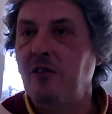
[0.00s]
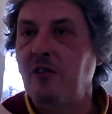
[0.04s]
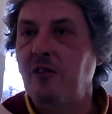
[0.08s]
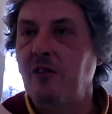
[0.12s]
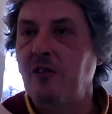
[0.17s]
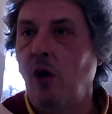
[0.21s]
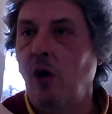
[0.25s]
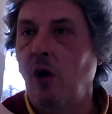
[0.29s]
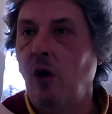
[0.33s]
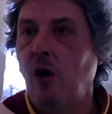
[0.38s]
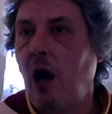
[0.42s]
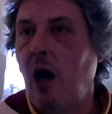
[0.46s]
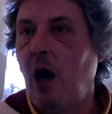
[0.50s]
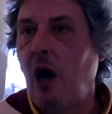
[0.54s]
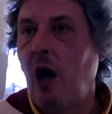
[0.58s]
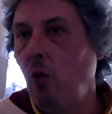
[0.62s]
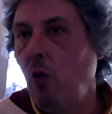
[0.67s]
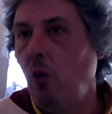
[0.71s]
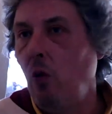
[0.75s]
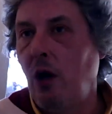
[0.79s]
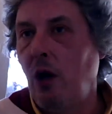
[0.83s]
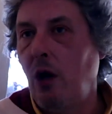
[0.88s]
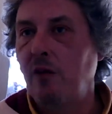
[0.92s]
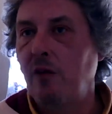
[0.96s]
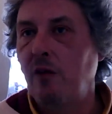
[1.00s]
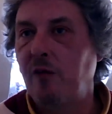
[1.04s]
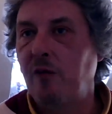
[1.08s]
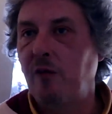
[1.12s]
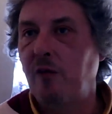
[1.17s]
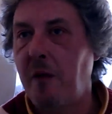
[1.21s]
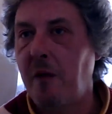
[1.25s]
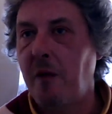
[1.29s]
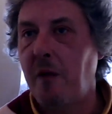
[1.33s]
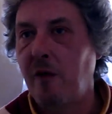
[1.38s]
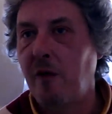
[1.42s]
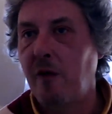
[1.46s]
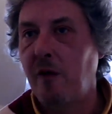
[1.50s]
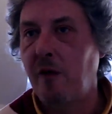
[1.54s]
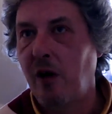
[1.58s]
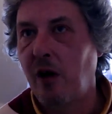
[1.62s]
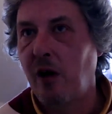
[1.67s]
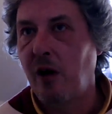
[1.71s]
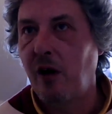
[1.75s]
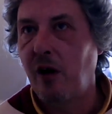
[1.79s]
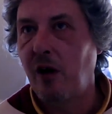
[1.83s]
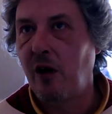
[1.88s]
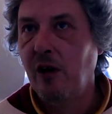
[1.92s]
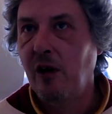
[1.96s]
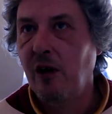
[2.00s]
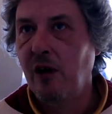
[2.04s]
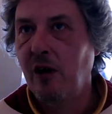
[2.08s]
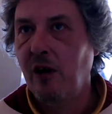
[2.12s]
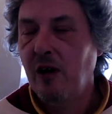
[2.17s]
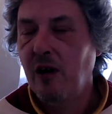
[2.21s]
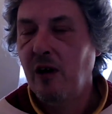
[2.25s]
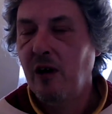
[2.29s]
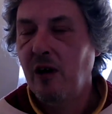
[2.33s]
you know, doing a load of really good stuff,